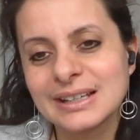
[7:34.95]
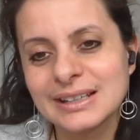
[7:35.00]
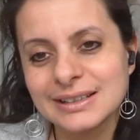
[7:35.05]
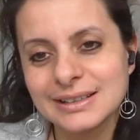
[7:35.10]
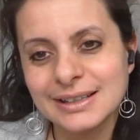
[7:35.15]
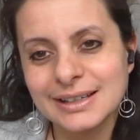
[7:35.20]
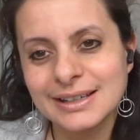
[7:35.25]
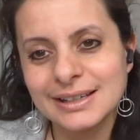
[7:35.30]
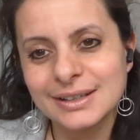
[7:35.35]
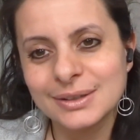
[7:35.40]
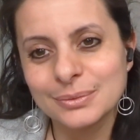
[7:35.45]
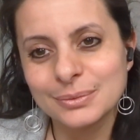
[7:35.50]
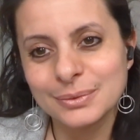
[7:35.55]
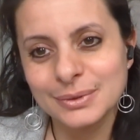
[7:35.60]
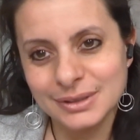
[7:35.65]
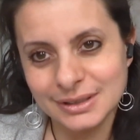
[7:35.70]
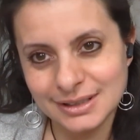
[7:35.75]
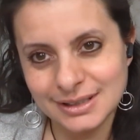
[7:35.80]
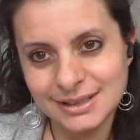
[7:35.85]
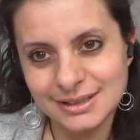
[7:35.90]
Like,
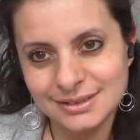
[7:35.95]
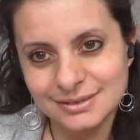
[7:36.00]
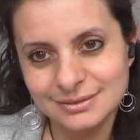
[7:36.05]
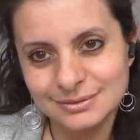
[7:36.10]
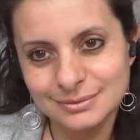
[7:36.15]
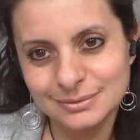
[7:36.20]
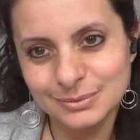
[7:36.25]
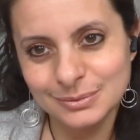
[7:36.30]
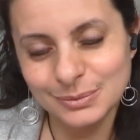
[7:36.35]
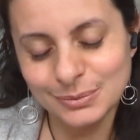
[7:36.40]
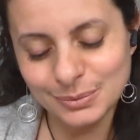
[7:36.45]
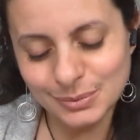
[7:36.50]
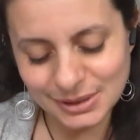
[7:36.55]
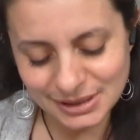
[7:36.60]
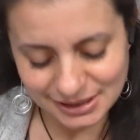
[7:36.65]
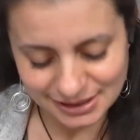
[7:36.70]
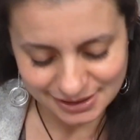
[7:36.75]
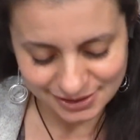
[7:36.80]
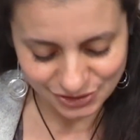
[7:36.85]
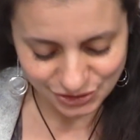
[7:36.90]
really,
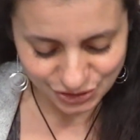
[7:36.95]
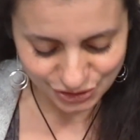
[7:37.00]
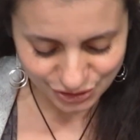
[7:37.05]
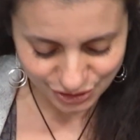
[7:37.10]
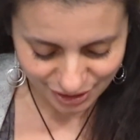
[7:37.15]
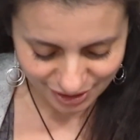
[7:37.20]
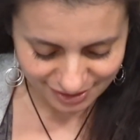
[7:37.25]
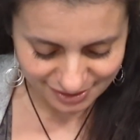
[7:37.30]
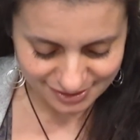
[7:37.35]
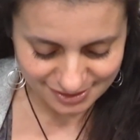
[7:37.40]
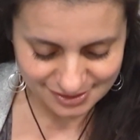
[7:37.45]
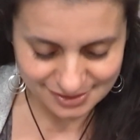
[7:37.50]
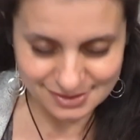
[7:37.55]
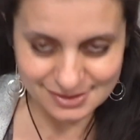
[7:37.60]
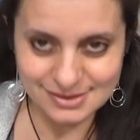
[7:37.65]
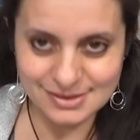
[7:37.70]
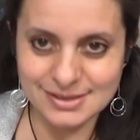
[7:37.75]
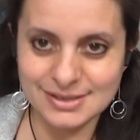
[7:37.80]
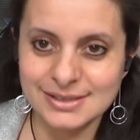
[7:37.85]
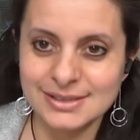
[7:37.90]
we
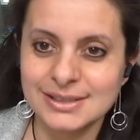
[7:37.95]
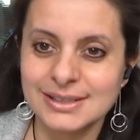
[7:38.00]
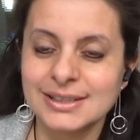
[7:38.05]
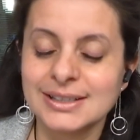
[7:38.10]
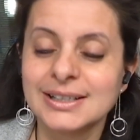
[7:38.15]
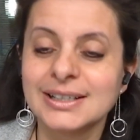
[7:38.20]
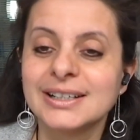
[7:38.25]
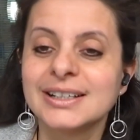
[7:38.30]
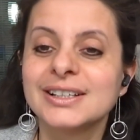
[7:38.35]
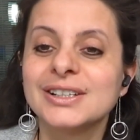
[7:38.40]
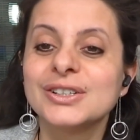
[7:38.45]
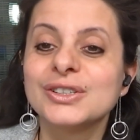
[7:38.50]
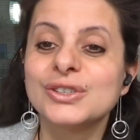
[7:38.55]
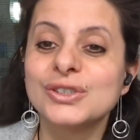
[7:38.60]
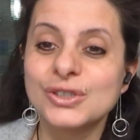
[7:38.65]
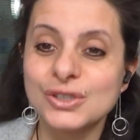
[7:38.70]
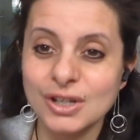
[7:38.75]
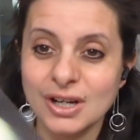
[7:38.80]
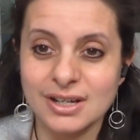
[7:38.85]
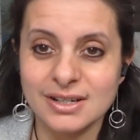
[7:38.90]
just,
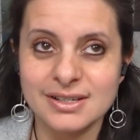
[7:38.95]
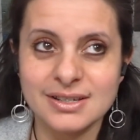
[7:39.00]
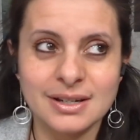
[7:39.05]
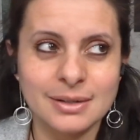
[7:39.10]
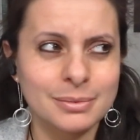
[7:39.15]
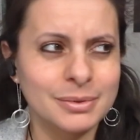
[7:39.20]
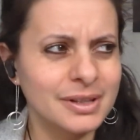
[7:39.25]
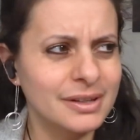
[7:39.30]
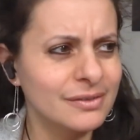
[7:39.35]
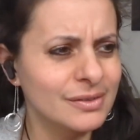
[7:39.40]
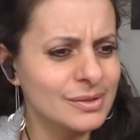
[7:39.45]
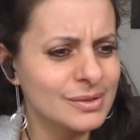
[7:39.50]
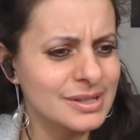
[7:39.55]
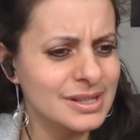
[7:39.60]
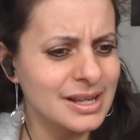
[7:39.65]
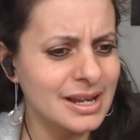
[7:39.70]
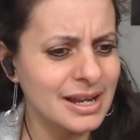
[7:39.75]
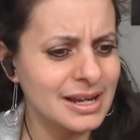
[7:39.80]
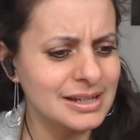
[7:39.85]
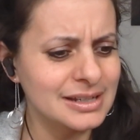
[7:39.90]
I believe it was the
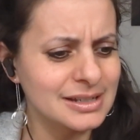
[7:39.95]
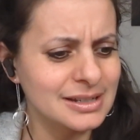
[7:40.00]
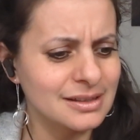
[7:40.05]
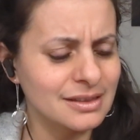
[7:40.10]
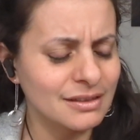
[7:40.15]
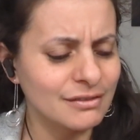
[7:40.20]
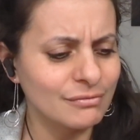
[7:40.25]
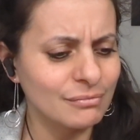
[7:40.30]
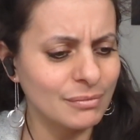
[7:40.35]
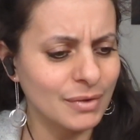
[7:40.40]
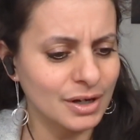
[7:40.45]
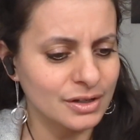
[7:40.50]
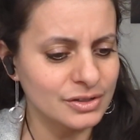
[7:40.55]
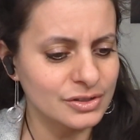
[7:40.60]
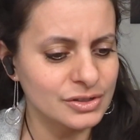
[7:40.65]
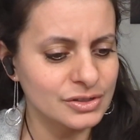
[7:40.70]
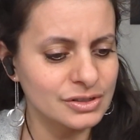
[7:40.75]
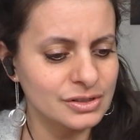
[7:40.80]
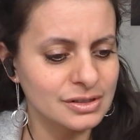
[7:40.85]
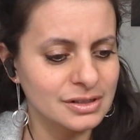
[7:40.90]
18th of
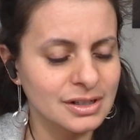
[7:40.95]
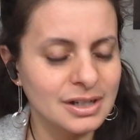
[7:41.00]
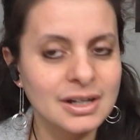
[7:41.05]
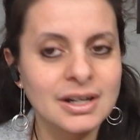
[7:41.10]
March.